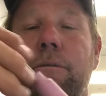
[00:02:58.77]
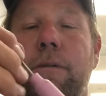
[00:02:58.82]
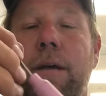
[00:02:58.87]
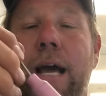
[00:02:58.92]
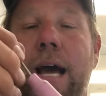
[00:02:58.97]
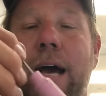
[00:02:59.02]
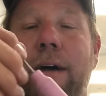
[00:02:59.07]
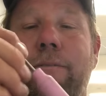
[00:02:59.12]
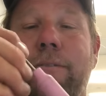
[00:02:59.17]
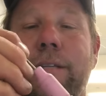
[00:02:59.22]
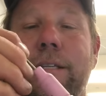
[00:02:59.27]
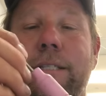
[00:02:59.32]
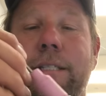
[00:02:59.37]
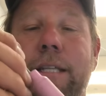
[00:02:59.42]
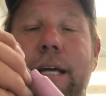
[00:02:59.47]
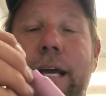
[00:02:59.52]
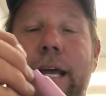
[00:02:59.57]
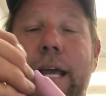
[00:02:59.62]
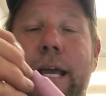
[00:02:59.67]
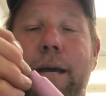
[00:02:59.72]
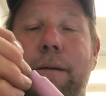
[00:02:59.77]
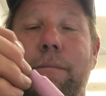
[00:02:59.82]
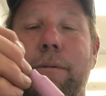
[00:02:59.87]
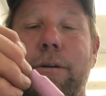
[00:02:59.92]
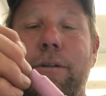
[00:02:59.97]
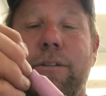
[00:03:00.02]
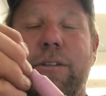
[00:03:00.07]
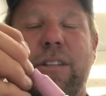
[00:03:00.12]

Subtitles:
half of this diameter.